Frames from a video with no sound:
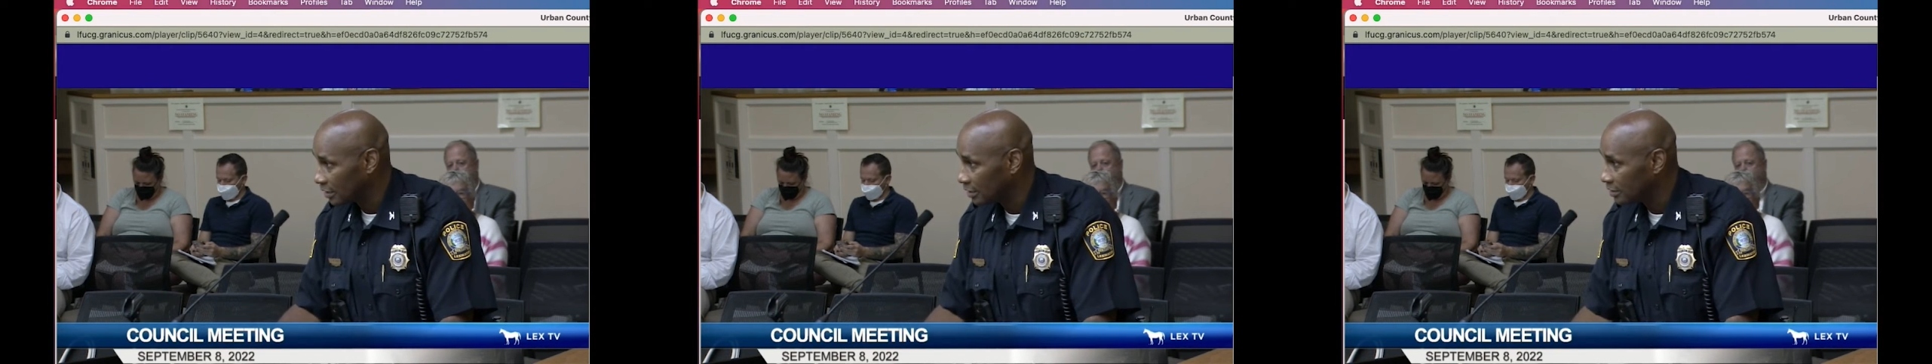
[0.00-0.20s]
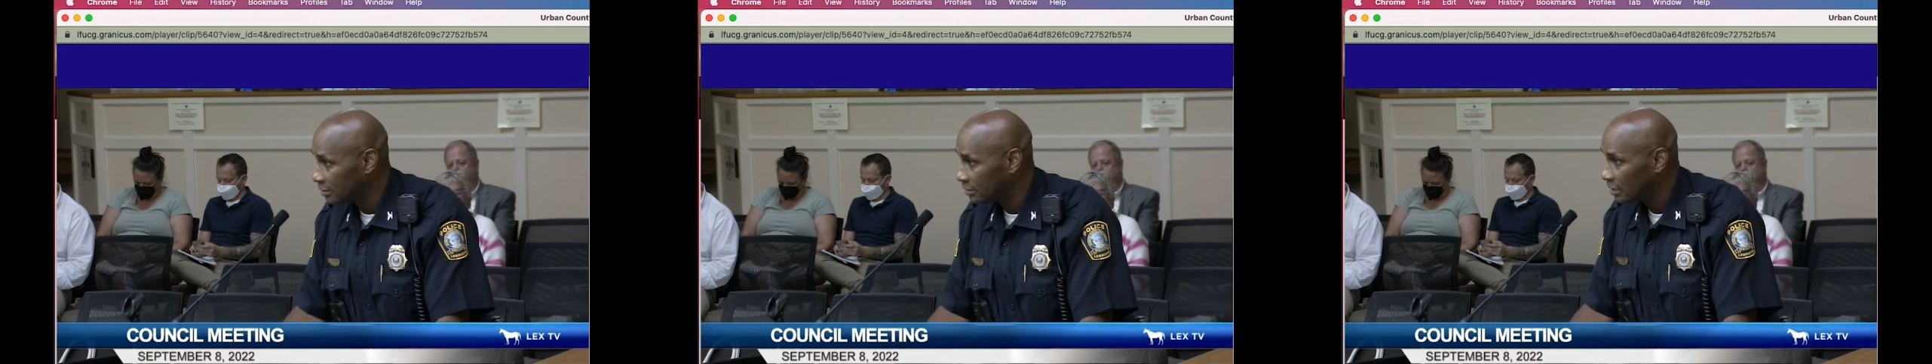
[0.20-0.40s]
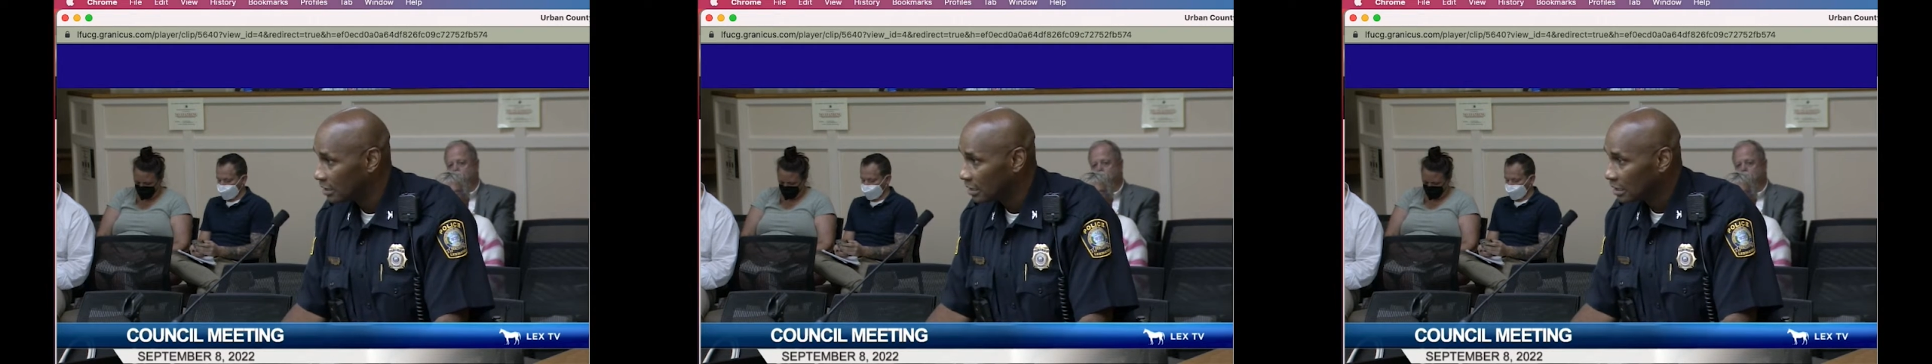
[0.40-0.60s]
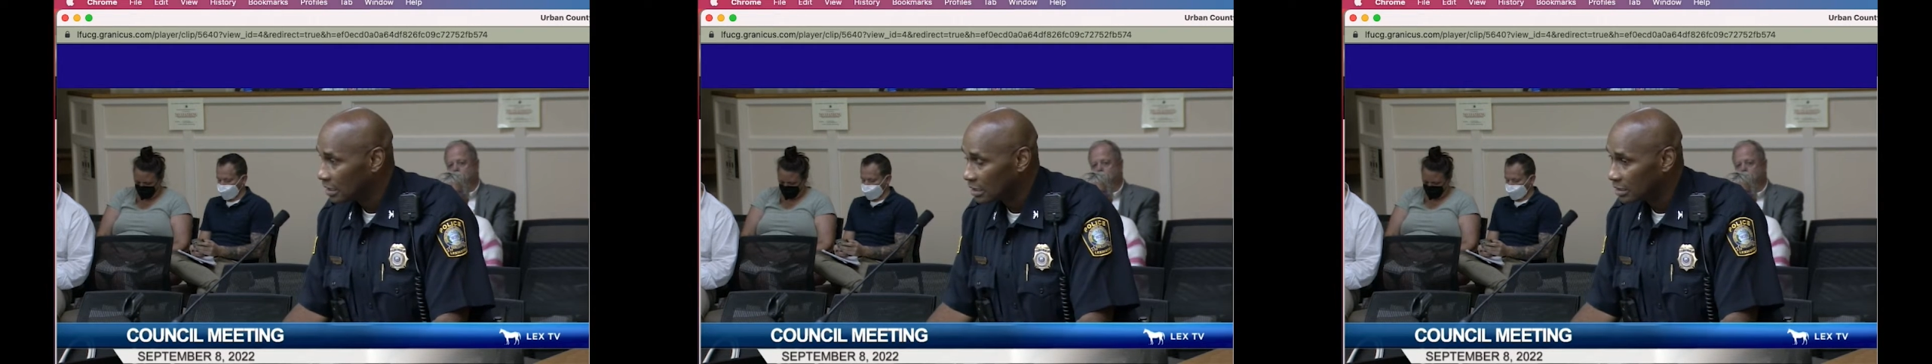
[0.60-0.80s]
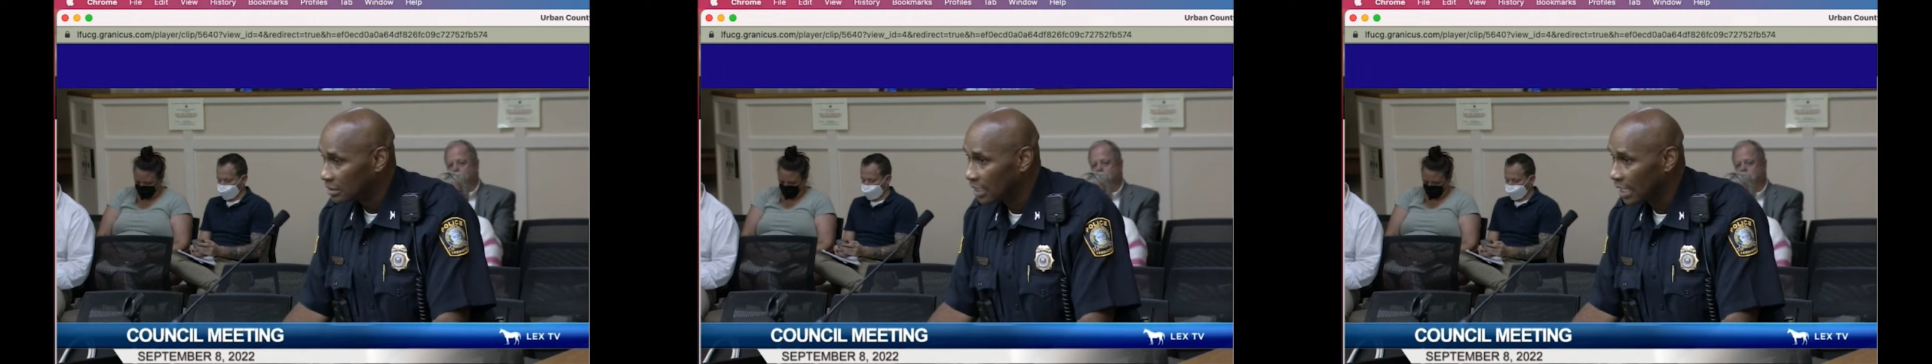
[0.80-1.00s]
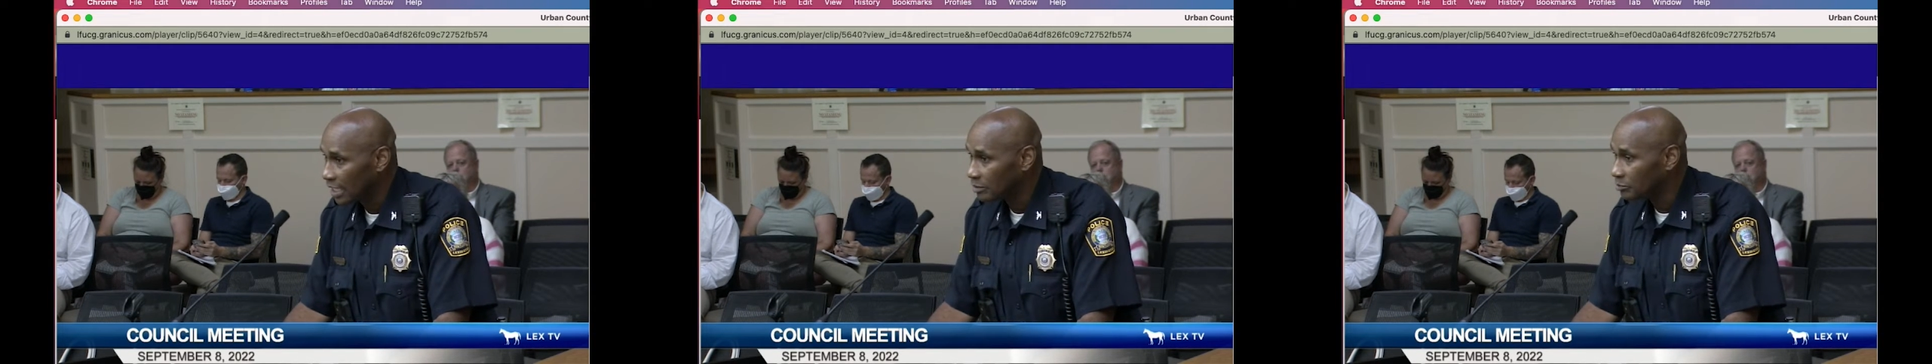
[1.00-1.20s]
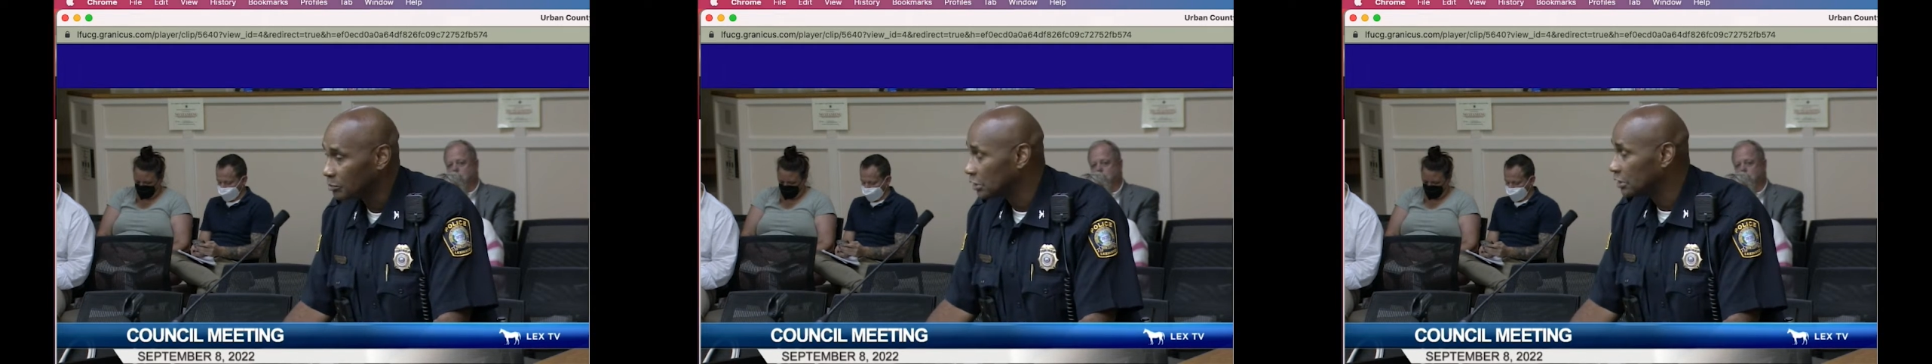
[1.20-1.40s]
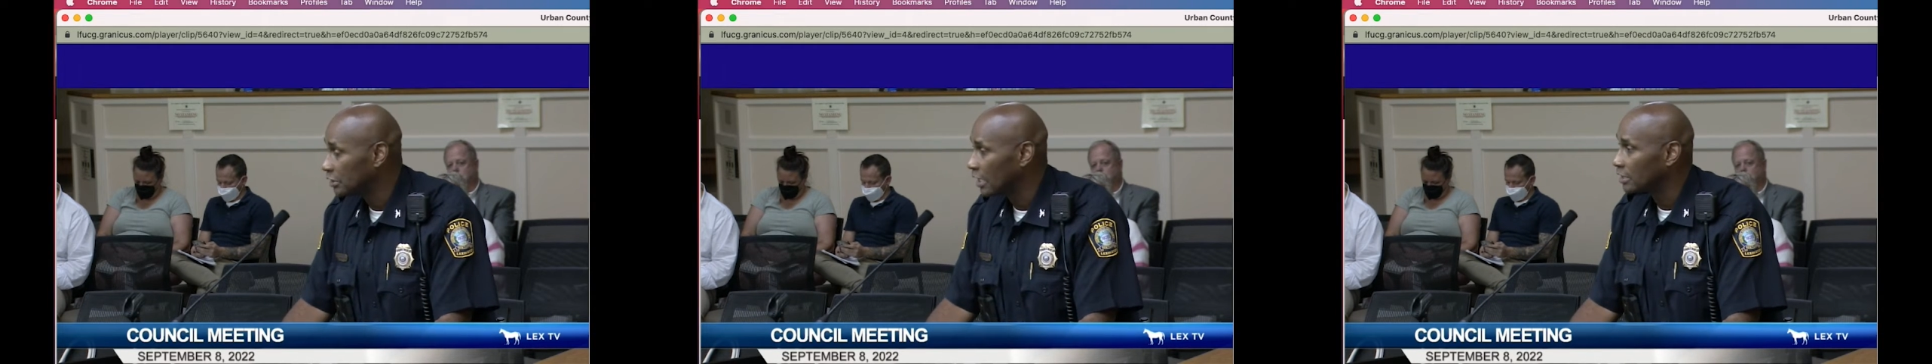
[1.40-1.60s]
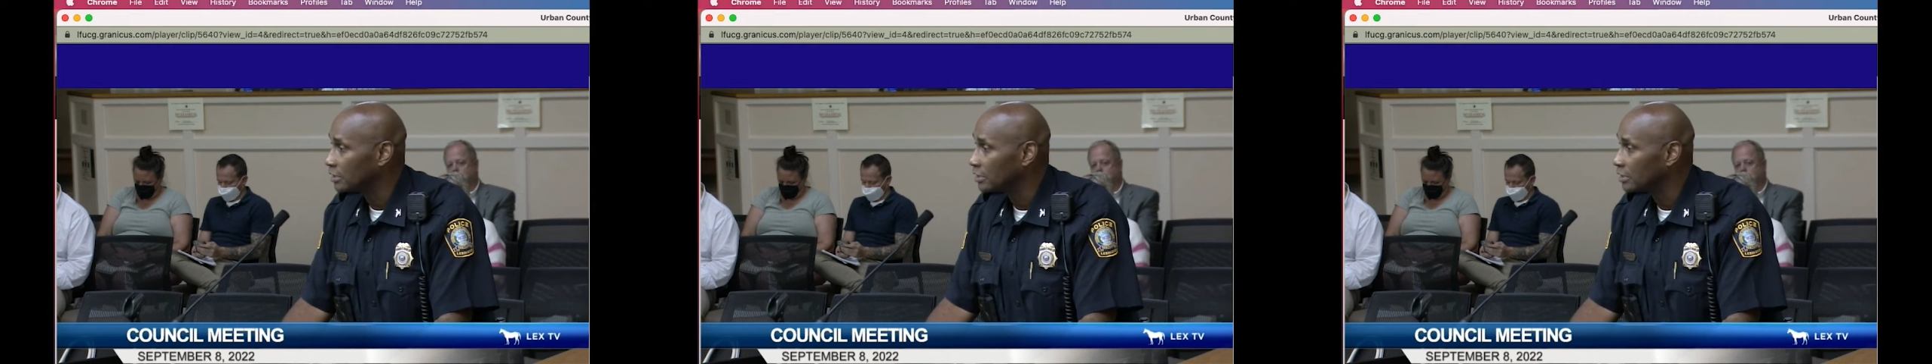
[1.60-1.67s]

some cases like these